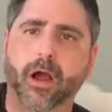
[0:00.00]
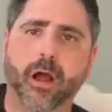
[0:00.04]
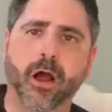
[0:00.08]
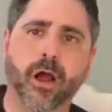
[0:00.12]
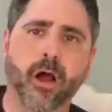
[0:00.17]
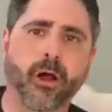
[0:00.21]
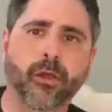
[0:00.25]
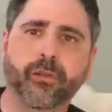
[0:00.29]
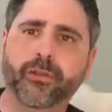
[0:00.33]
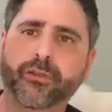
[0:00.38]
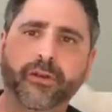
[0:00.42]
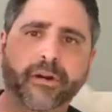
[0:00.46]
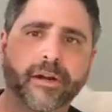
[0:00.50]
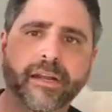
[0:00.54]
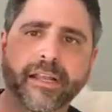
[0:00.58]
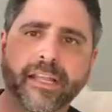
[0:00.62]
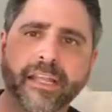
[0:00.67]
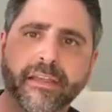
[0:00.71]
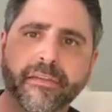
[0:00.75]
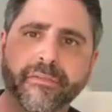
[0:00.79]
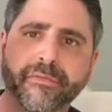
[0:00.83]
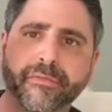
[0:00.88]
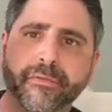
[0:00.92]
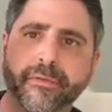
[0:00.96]

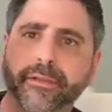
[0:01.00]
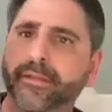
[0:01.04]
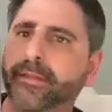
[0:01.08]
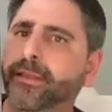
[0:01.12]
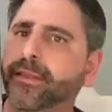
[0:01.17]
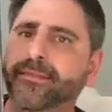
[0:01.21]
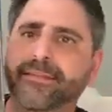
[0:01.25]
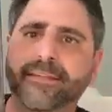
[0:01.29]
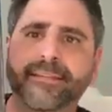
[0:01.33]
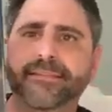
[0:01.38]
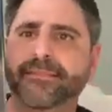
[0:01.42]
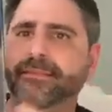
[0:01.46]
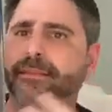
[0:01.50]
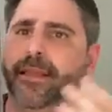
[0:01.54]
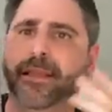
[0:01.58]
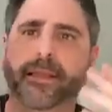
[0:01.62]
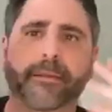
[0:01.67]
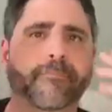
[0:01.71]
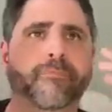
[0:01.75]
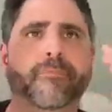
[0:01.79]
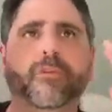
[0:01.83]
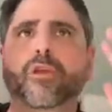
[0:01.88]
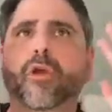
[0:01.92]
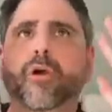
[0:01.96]
Underneath, this is
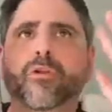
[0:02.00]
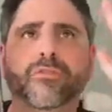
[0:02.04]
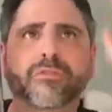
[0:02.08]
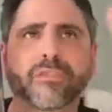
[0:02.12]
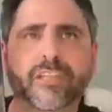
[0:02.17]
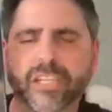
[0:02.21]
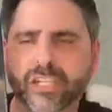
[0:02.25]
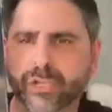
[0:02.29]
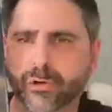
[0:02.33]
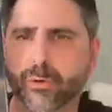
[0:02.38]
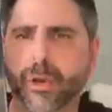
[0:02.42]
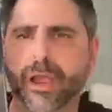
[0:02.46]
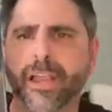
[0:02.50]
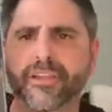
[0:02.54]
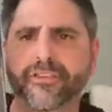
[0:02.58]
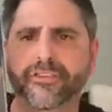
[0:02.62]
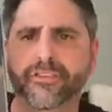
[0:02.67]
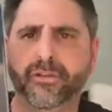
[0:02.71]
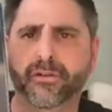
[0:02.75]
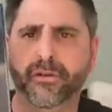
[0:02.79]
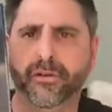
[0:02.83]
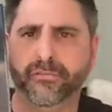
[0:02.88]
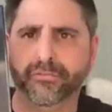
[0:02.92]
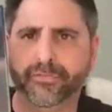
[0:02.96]
the
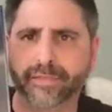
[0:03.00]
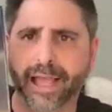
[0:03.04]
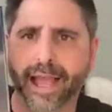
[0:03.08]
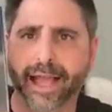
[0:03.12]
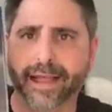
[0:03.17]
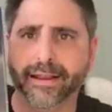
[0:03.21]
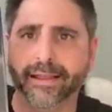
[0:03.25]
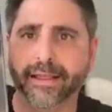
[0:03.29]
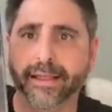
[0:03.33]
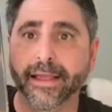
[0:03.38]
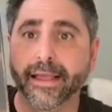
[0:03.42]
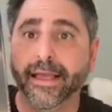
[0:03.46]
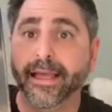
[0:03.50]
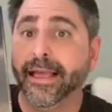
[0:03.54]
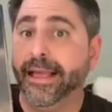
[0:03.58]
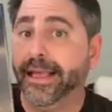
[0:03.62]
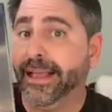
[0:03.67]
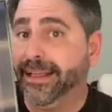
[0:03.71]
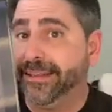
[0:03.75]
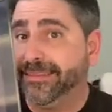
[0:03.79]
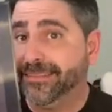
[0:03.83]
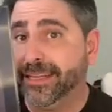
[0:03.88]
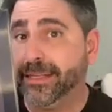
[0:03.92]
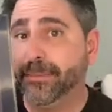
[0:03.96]
continuation of that.
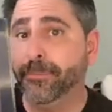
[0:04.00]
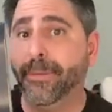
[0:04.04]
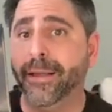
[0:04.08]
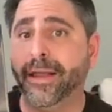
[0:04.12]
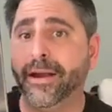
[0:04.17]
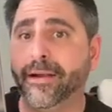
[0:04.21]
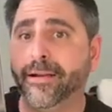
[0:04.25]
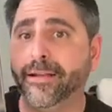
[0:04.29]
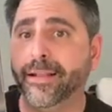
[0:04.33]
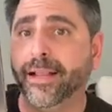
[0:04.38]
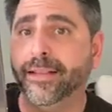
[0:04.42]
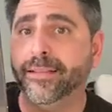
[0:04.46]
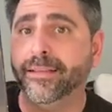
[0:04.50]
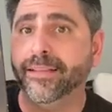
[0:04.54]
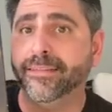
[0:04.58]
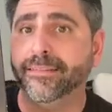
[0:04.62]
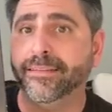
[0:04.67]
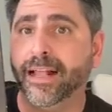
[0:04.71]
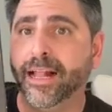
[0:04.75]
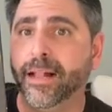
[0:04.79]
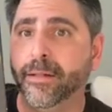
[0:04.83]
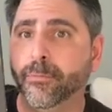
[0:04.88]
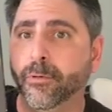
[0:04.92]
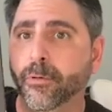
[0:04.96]
Is it better than this
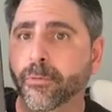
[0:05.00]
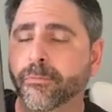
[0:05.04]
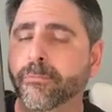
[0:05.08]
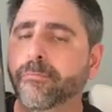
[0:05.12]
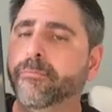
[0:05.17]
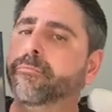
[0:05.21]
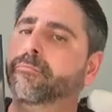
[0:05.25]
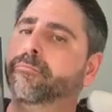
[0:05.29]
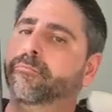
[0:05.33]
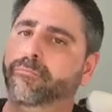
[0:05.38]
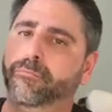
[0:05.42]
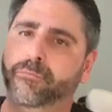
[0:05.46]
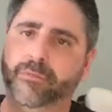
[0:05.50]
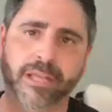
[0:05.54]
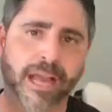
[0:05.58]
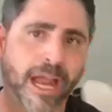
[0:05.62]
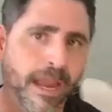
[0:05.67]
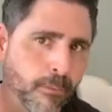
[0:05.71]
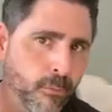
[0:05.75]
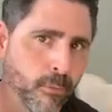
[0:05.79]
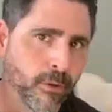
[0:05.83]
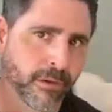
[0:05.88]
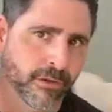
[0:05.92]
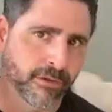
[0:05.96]
album?
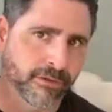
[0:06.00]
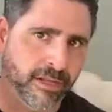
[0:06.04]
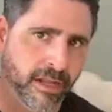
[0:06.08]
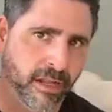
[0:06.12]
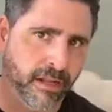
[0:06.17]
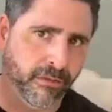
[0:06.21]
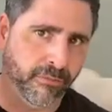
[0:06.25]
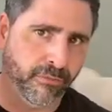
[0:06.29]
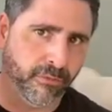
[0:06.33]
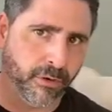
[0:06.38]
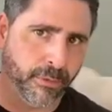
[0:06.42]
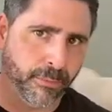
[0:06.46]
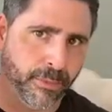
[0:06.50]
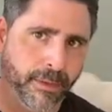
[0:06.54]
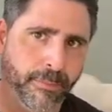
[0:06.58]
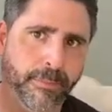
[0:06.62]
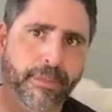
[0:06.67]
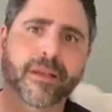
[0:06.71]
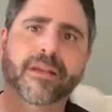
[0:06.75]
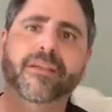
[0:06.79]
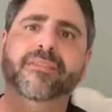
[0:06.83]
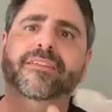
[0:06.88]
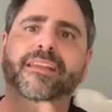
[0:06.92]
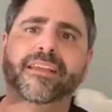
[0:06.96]
Time will tell for me,
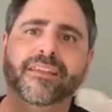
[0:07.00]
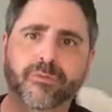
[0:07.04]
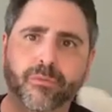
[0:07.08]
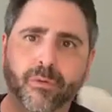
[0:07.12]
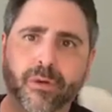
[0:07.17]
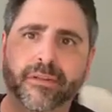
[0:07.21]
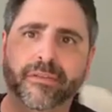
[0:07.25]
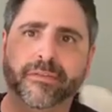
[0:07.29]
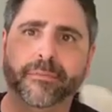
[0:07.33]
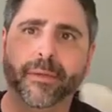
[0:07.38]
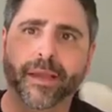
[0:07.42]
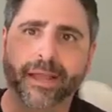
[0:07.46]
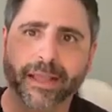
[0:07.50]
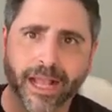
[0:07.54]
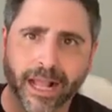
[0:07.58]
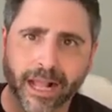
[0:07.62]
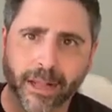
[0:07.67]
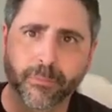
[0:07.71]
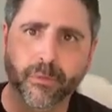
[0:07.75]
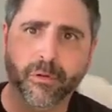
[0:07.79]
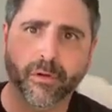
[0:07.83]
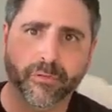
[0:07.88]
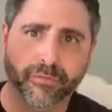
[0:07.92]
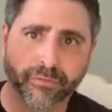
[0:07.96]
because this was my
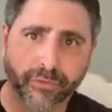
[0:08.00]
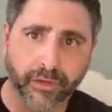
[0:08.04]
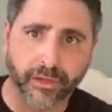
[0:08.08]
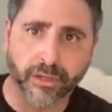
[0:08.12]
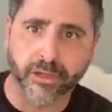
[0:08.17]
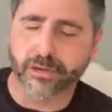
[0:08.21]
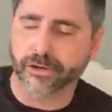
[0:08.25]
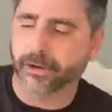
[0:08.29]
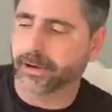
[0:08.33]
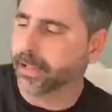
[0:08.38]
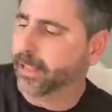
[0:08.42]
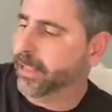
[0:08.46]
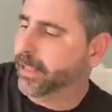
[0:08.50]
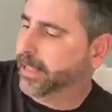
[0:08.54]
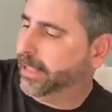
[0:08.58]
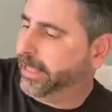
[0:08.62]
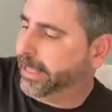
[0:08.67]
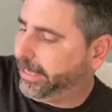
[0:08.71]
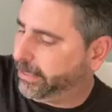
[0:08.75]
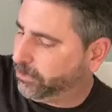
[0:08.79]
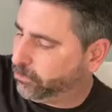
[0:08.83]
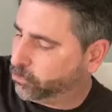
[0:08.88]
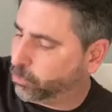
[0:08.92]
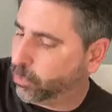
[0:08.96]
album of the year
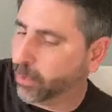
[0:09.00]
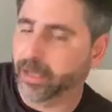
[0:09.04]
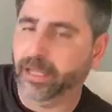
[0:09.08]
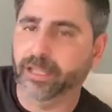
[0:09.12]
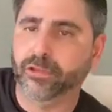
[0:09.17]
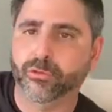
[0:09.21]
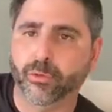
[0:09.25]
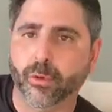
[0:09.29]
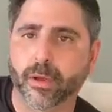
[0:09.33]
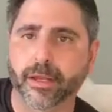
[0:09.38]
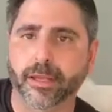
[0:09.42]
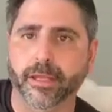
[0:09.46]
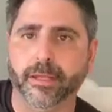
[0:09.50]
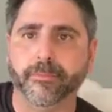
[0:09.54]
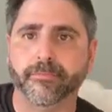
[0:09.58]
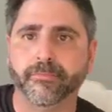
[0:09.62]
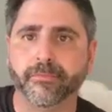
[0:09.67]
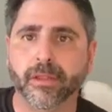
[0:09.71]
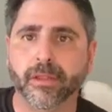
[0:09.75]
in 2020.